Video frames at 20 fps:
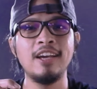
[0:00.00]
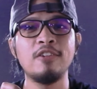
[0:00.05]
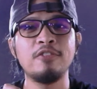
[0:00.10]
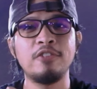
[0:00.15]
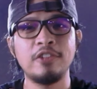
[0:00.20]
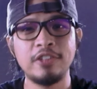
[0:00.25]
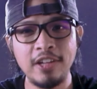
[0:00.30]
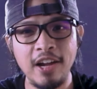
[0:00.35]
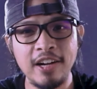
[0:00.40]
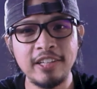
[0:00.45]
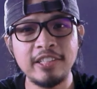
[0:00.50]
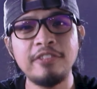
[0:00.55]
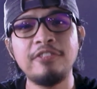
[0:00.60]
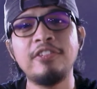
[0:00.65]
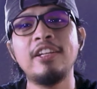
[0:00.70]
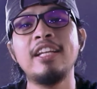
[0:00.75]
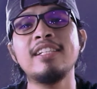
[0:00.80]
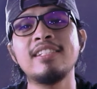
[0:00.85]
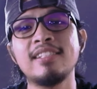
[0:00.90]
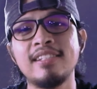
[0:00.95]

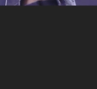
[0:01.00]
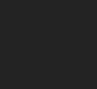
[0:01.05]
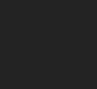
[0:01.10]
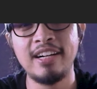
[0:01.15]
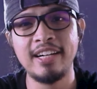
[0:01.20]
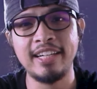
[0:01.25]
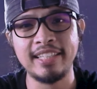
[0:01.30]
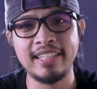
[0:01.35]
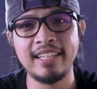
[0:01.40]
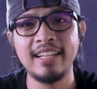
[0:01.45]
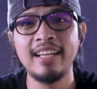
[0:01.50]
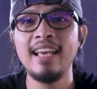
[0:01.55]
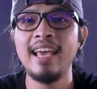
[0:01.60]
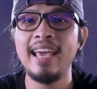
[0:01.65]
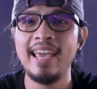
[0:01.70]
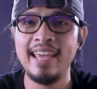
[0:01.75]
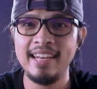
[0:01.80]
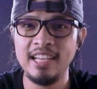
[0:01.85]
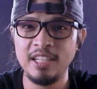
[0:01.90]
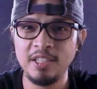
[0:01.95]
Photography is an art,
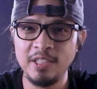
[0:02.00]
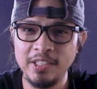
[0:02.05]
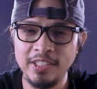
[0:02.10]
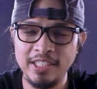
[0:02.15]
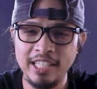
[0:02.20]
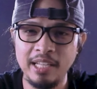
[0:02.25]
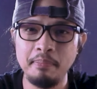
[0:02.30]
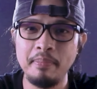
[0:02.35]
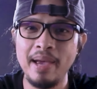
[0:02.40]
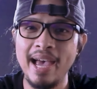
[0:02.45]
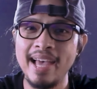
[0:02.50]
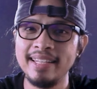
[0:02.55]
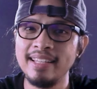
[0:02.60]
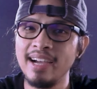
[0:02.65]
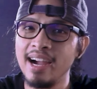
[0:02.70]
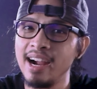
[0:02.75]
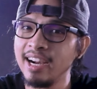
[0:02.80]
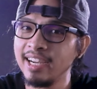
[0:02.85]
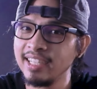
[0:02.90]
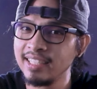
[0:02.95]
and a good and bad
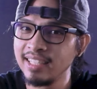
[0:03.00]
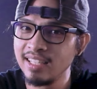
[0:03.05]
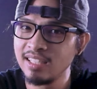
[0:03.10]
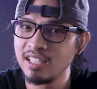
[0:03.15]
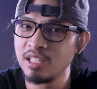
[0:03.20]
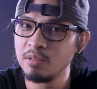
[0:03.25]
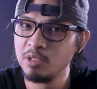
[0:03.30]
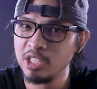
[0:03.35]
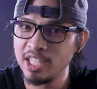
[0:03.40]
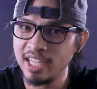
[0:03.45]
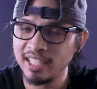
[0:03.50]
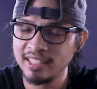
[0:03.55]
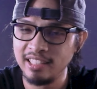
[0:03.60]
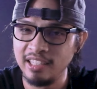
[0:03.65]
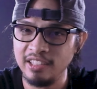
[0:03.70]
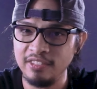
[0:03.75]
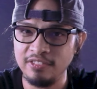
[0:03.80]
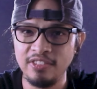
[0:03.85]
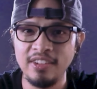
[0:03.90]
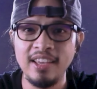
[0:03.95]
art is
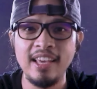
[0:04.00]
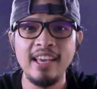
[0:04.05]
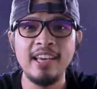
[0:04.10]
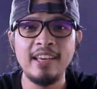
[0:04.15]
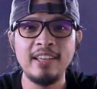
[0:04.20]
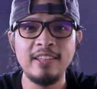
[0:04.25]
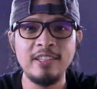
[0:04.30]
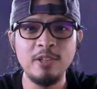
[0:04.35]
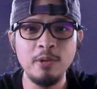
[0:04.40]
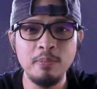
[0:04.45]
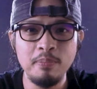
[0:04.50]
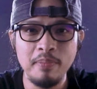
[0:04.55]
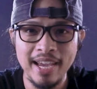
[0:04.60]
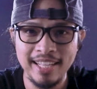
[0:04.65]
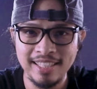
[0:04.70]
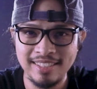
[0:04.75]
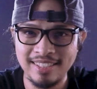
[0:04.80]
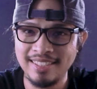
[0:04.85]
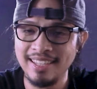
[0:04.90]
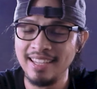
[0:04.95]
subjective. You
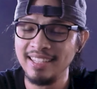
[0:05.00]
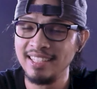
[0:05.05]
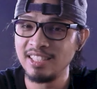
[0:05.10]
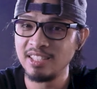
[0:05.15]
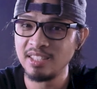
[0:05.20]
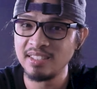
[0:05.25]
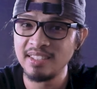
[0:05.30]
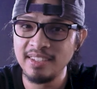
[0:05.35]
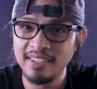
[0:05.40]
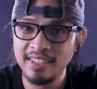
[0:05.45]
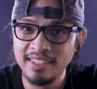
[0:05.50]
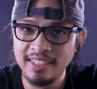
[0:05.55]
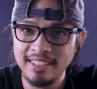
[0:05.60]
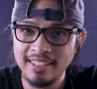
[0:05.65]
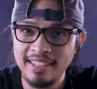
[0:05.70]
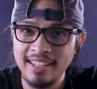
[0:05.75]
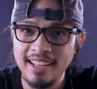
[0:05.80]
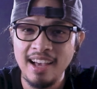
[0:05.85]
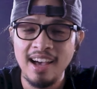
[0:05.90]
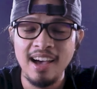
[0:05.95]
might say it's good,
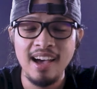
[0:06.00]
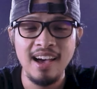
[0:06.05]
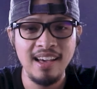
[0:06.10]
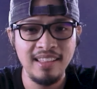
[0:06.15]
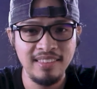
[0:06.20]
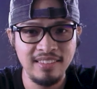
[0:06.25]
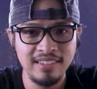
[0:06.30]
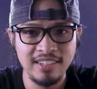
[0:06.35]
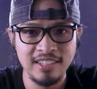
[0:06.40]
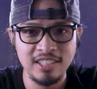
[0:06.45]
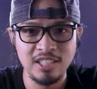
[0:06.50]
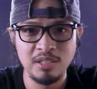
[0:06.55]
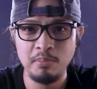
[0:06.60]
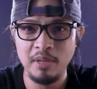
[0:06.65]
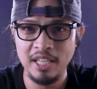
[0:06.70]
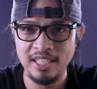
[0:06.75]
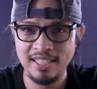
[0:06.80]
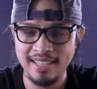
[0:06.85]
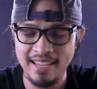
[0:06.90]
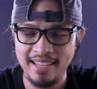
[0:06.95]
others
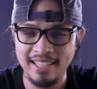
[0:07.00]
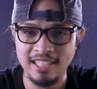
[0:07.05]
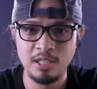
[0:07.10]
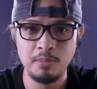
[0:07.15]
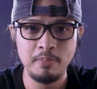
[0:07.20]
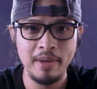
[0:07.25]
may say it's